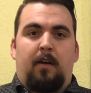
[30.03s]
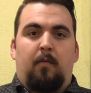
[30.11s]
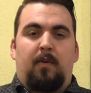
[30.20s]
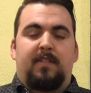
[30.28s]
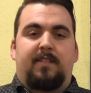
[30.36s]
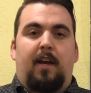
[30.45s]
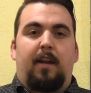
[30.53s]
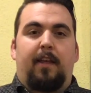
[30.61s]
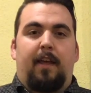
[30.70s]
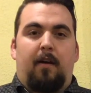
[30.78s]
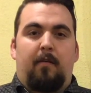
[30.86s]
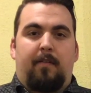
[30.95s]
When
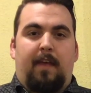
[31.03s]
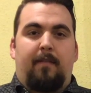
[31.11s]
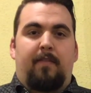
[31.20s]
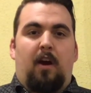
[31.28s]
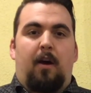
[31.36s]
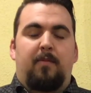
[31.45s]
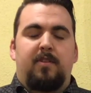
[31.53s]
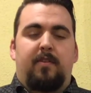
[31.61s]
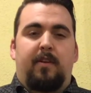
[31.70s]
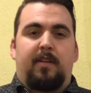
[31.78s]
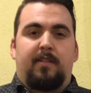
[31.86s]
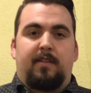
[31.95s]
signing out, they have the
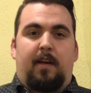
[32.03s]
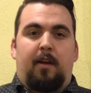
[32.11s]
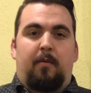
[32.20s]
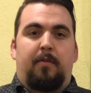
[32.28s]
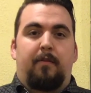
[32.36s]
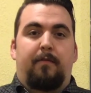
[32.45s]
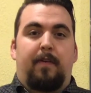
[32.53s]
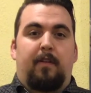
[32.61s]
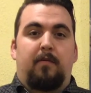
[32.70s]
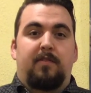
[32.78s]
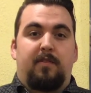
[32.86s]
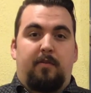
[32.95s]
opportunity to sign out with their
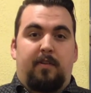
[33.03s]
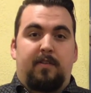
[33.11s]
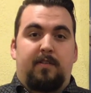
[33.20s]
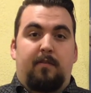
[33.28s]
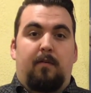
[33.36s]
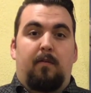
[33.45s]
fellow students,